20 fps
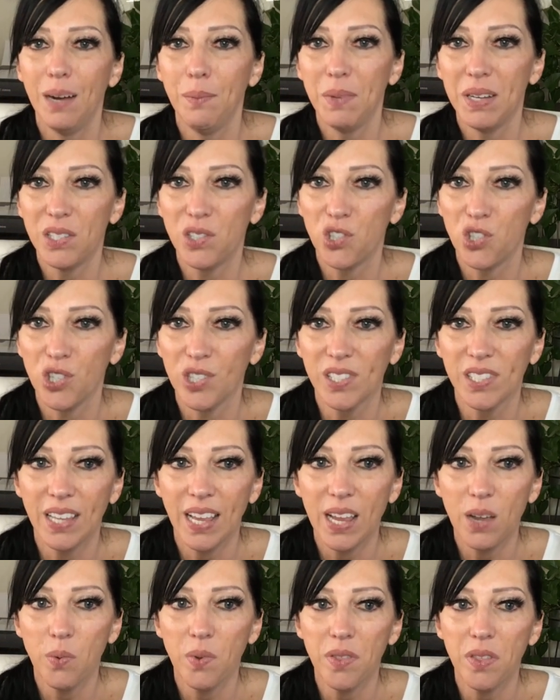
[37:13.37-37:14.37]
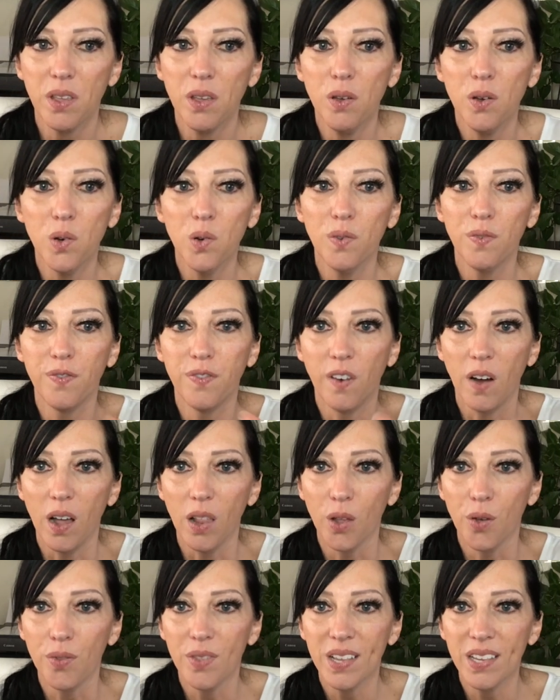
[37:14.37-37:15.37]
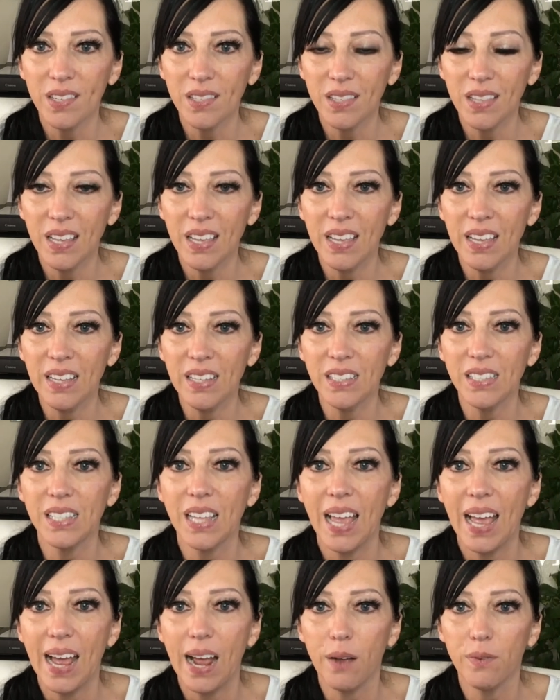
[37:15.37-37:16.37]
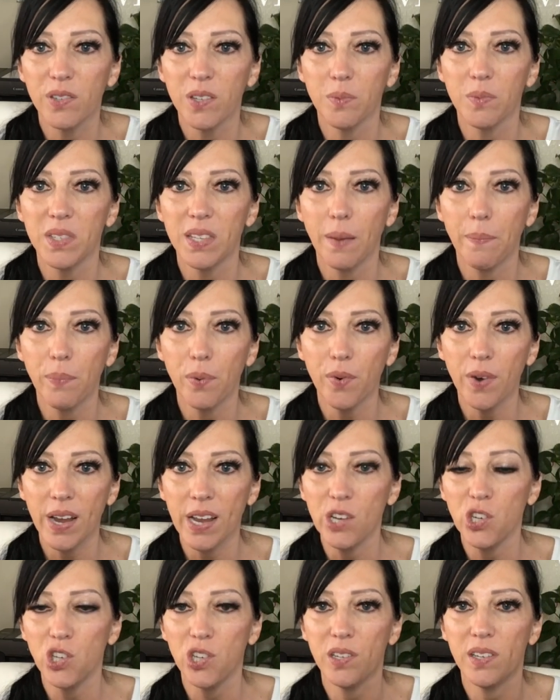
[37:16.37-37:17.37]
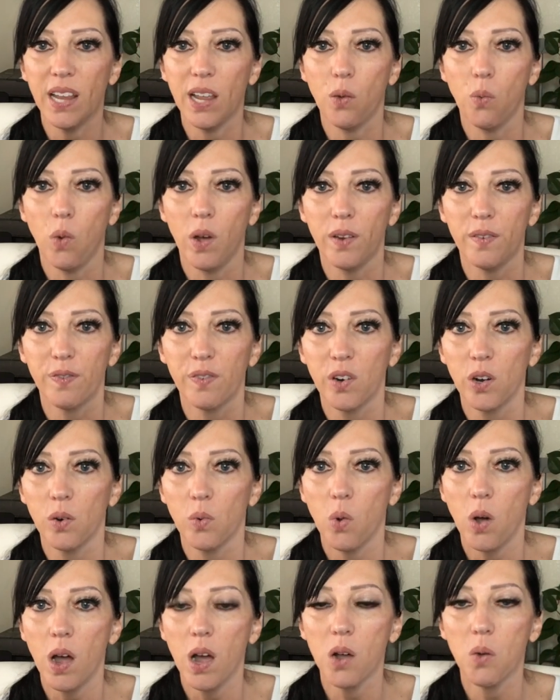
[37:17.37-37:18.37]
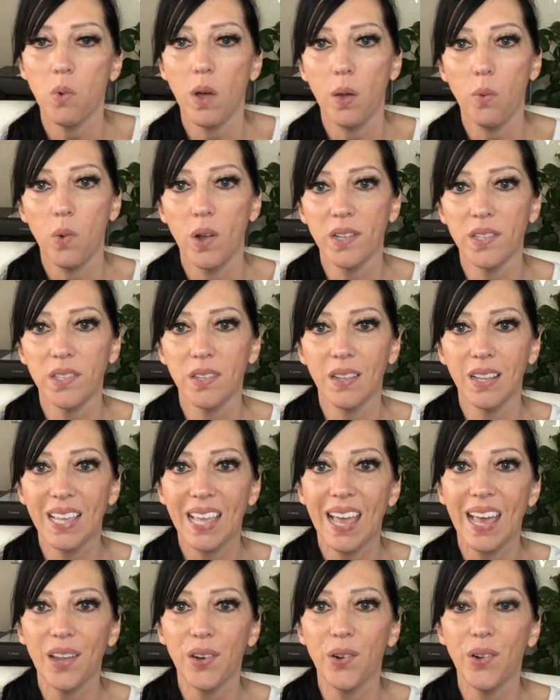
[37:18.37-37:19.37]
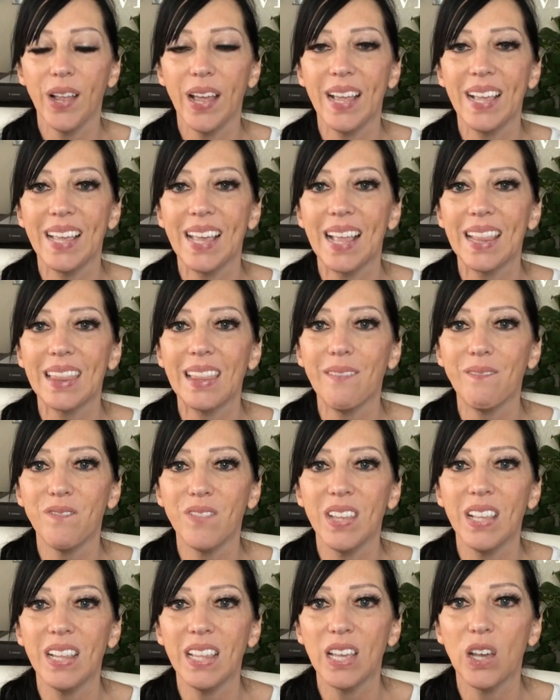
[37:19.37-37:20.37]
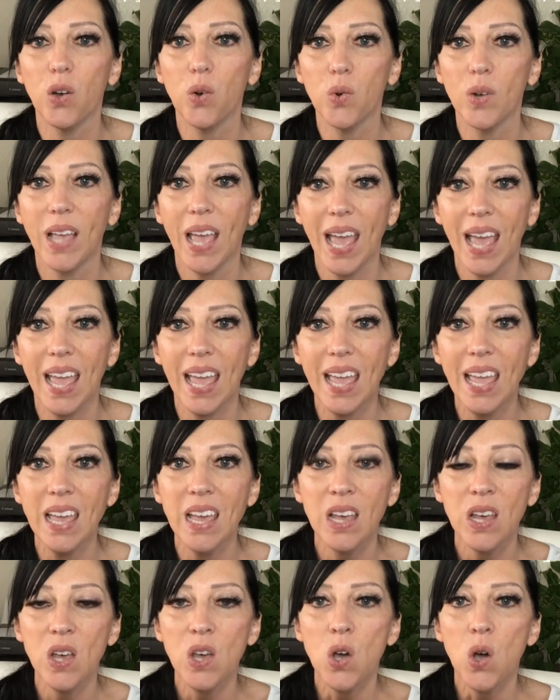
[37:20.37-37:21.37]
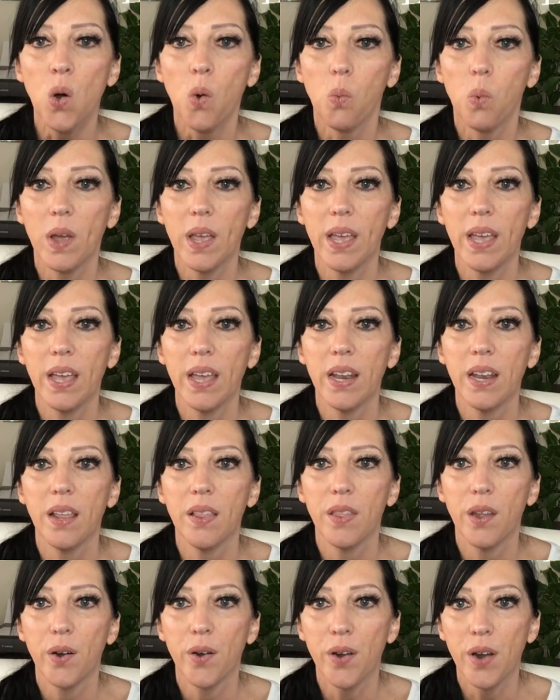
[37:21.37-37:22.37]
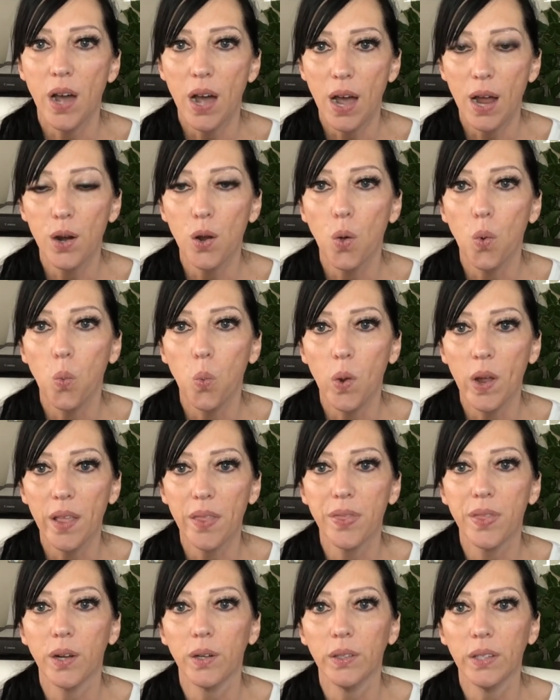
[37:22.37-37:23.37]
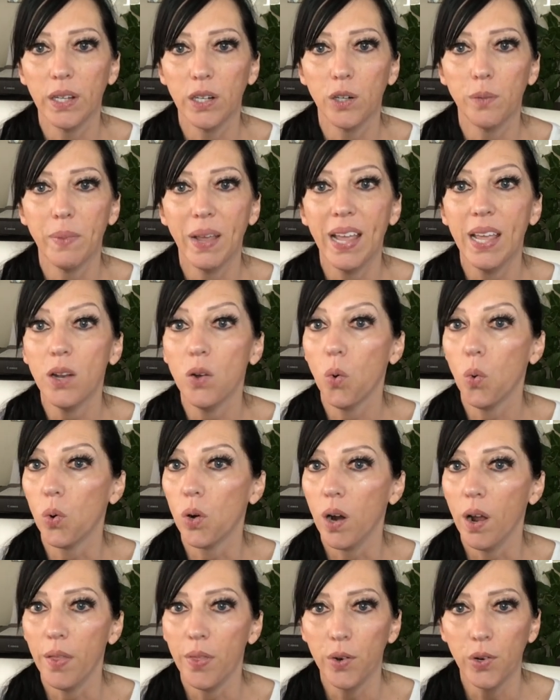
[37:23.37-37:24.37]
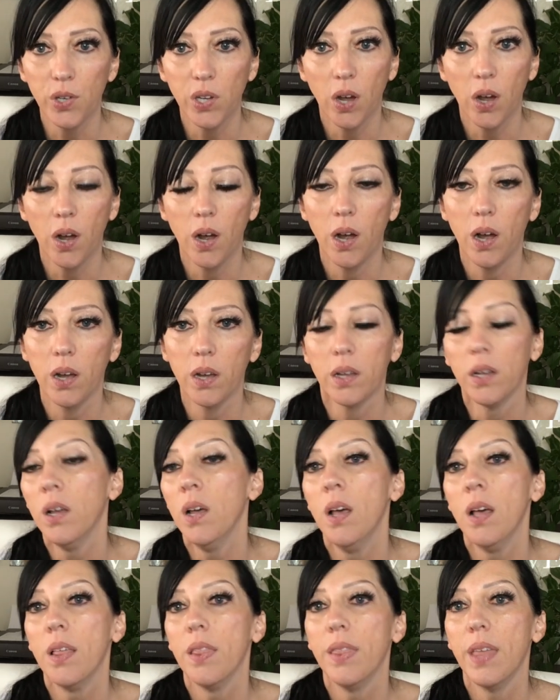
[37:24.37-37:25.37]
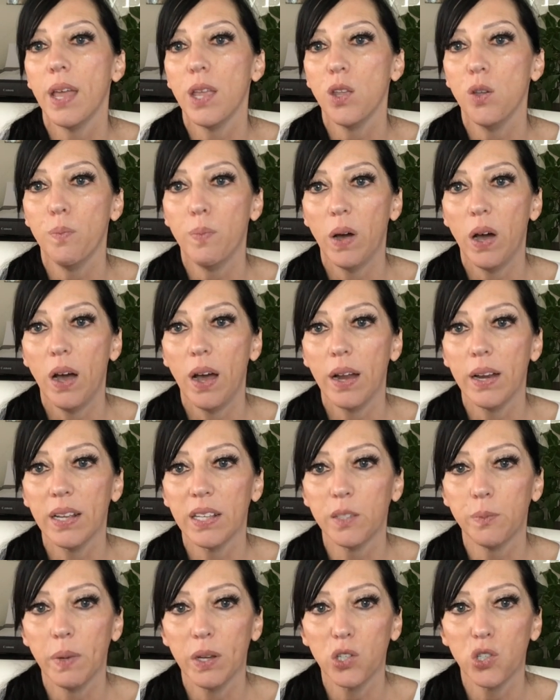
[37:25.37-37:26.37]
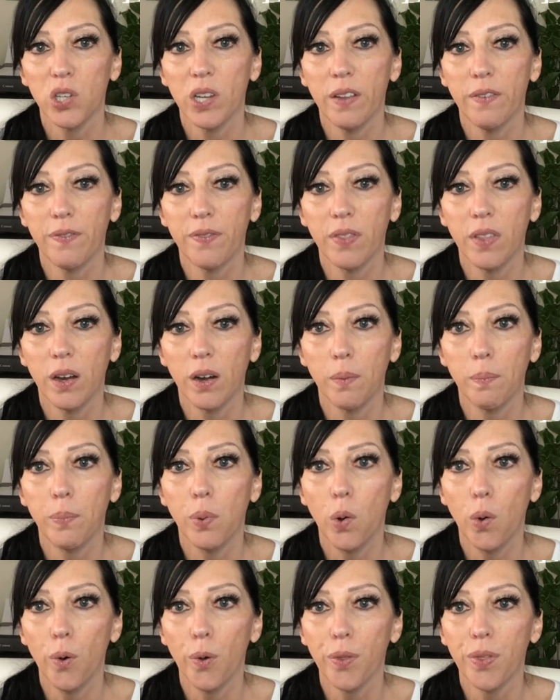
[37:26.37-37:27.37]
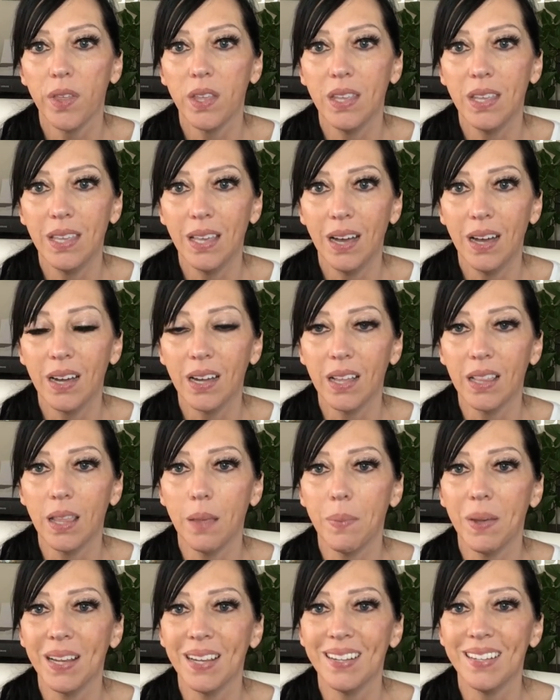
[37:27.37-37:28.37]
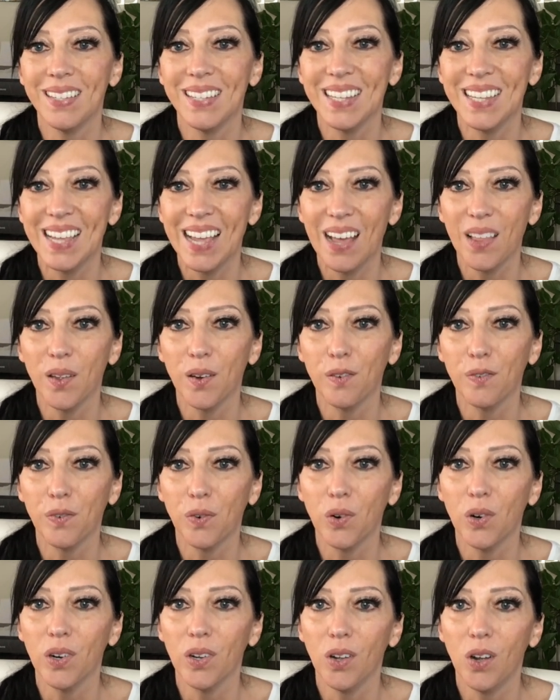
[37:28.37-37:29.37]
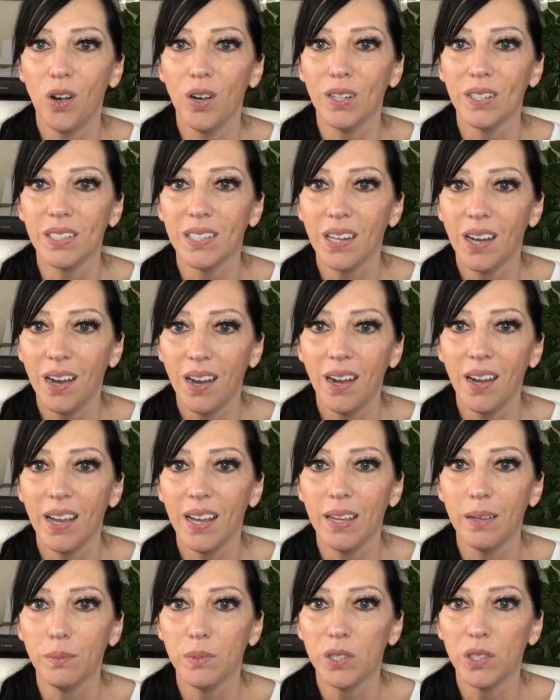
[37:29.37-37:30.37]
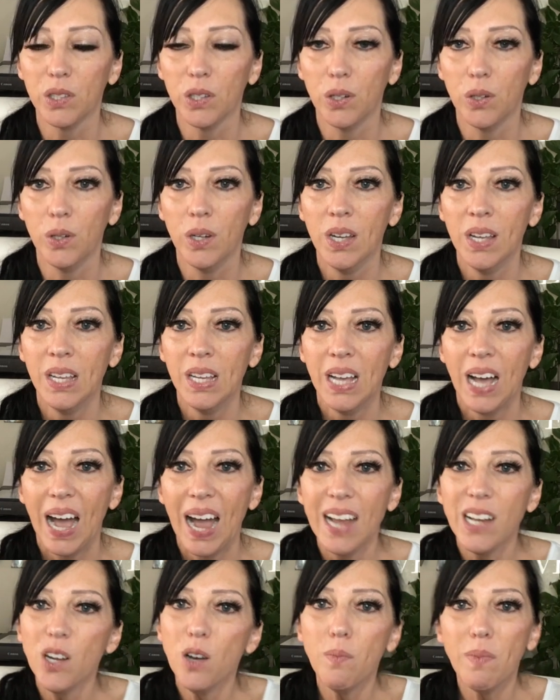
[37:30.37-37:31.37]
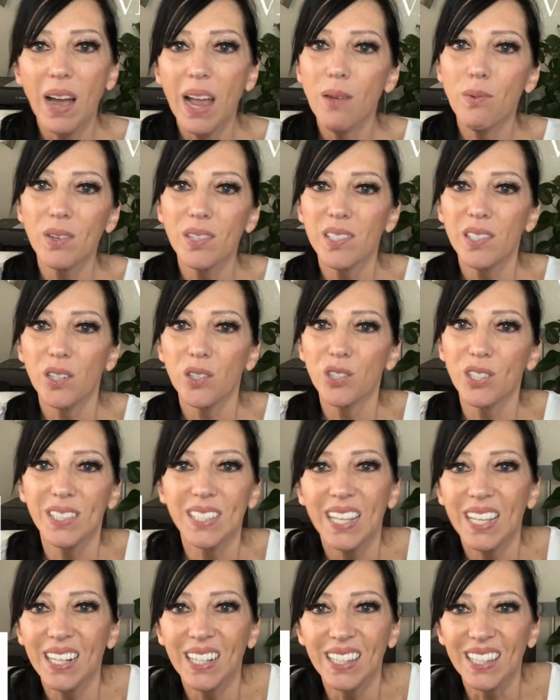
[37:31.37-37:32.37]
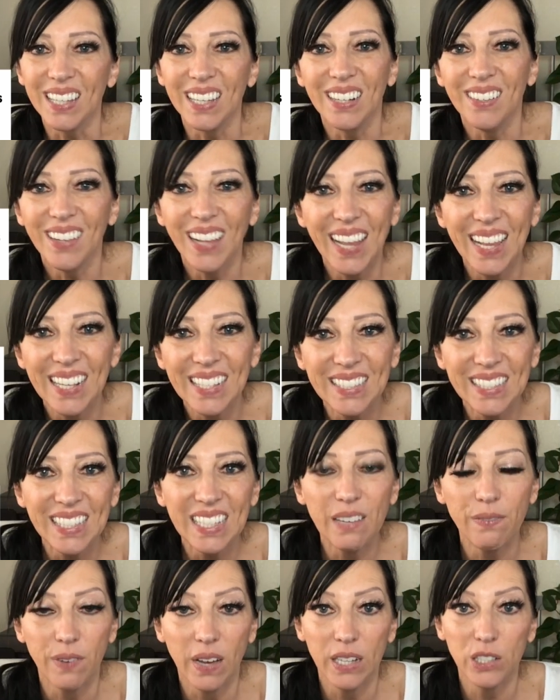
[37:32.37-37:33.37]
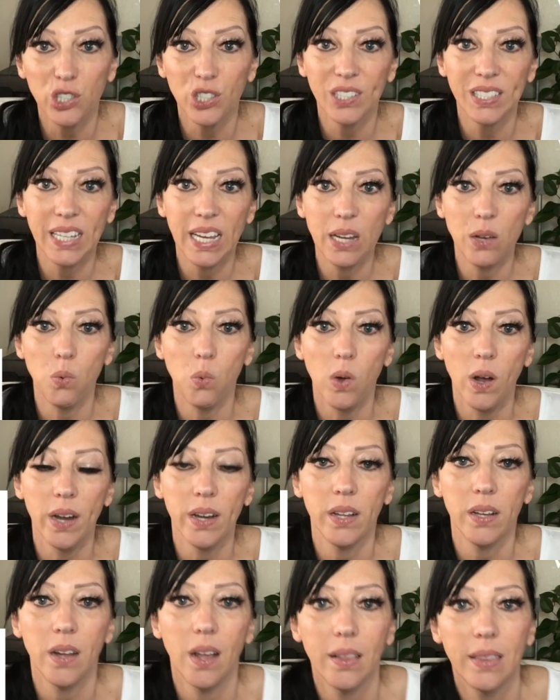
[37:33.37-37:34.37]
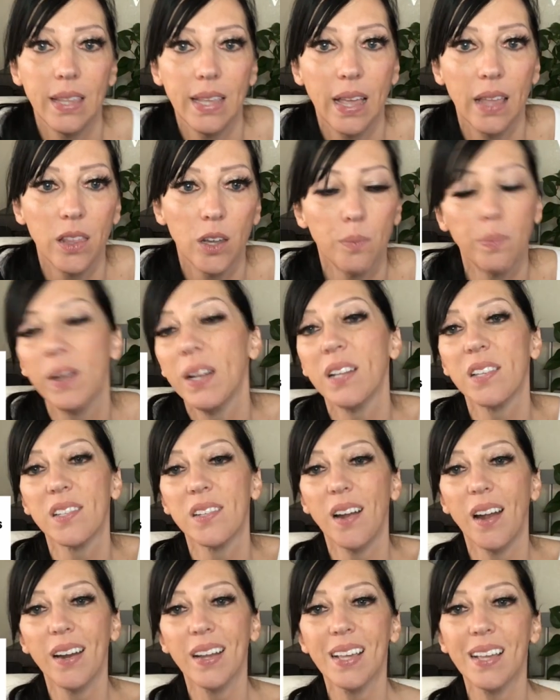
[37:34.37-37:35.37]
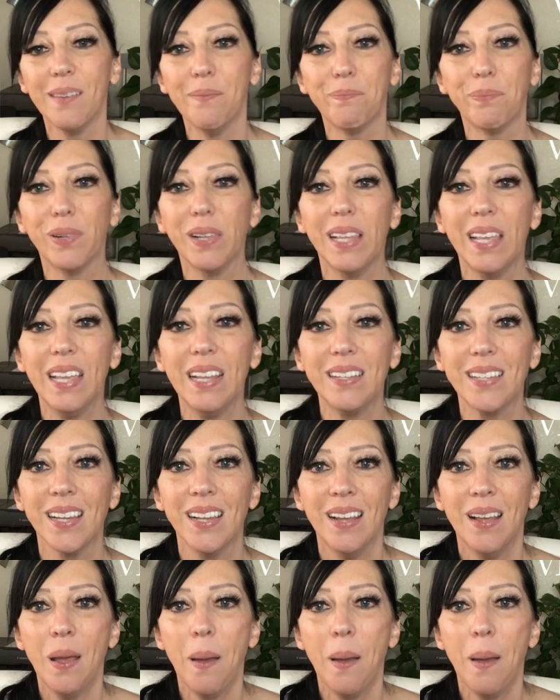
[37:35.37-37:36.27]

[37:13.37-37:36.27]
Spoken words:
it's just like with you. Follow these things, have some separation, take one for a walk while one's in the kennel, and get them feeling okay when they're not with their litter mate or other dog that you bought, especially if they're both young and they've been together for a long time. So I know mine will still just get a little antsy if I just take one and not the other, but it's not a complete